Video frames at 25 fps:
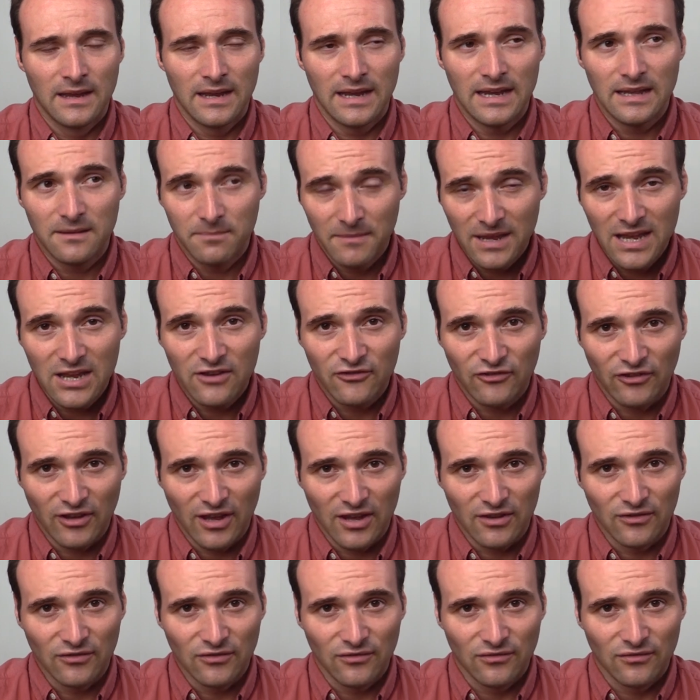it makes
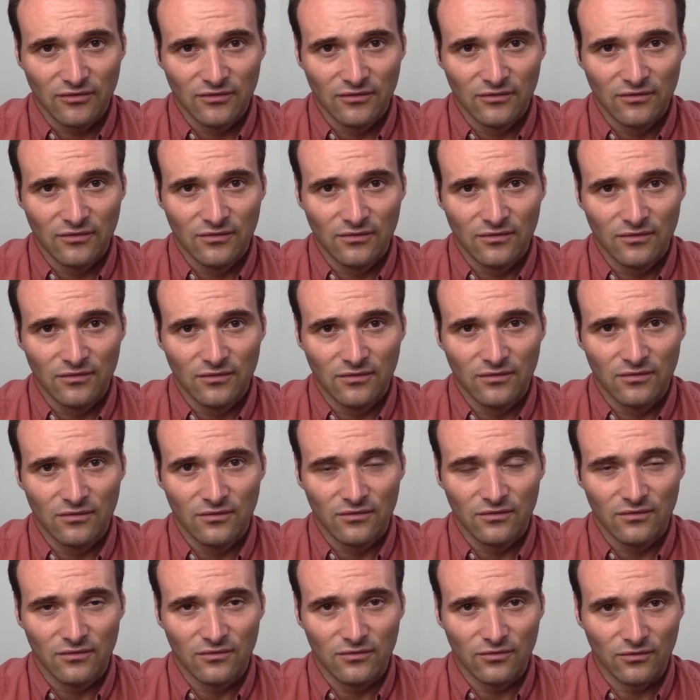sense
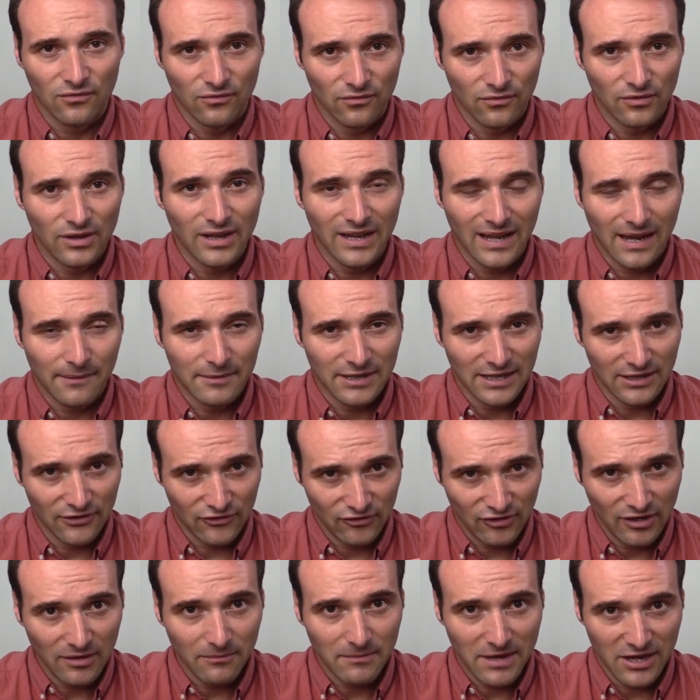to, I mean, it
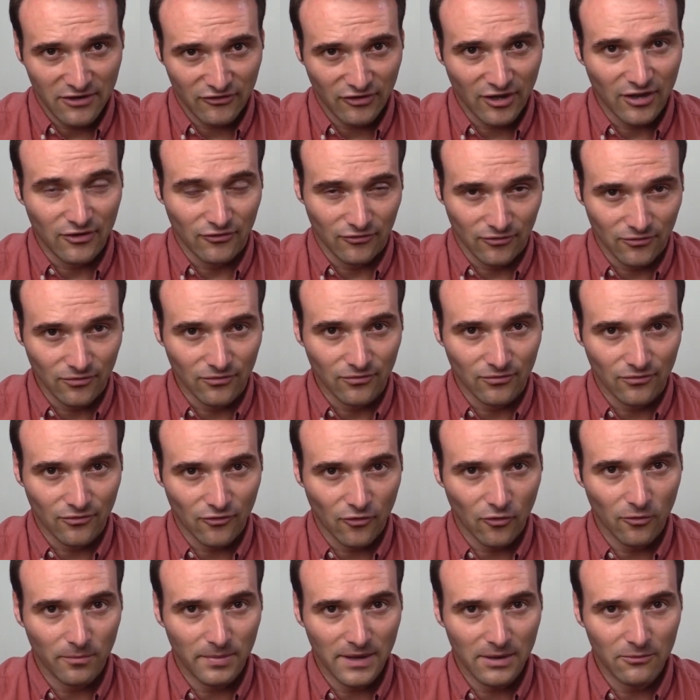still makes sense to
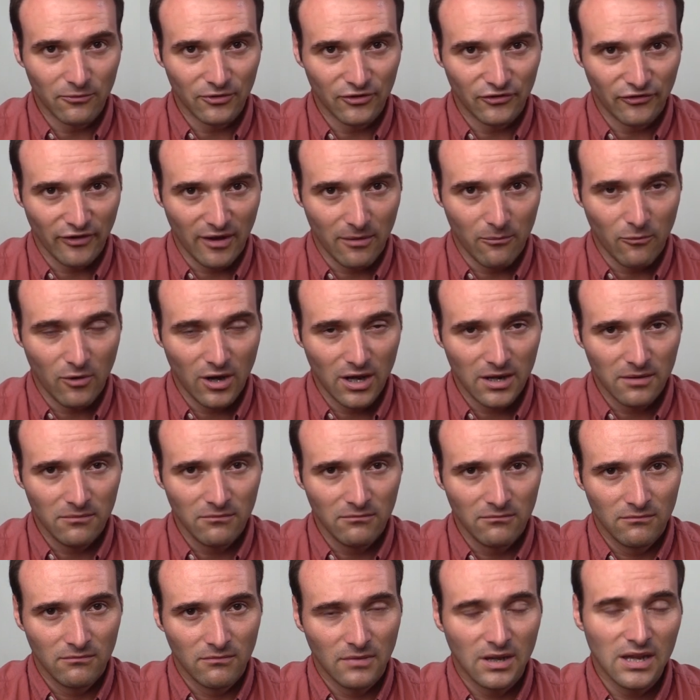role play with
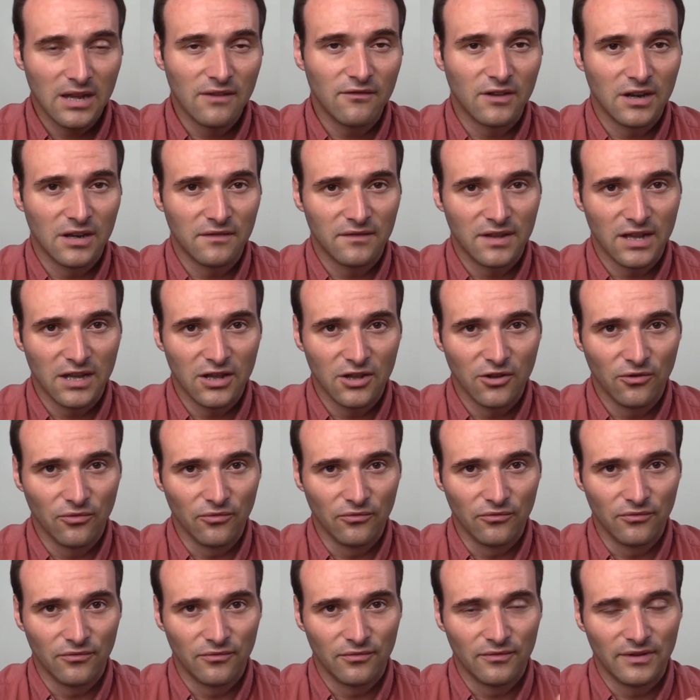someone, even if they
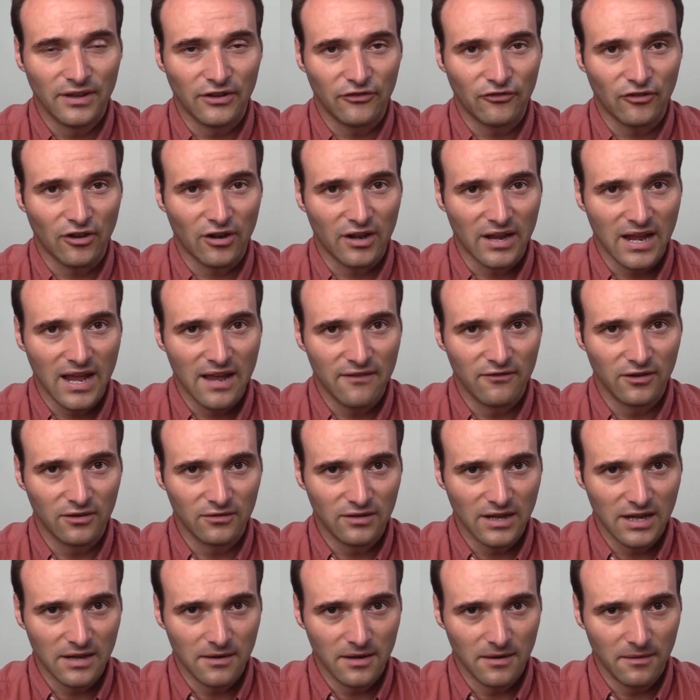don't necessarily have a
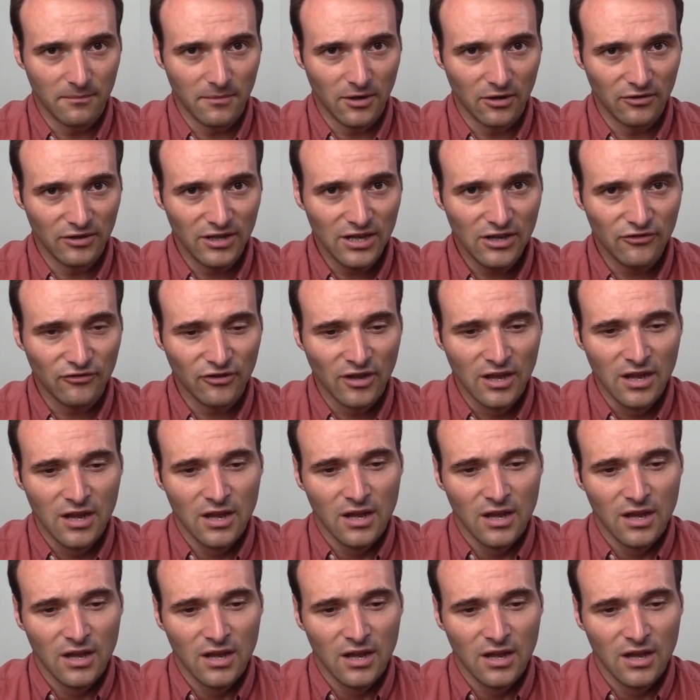good idea about this.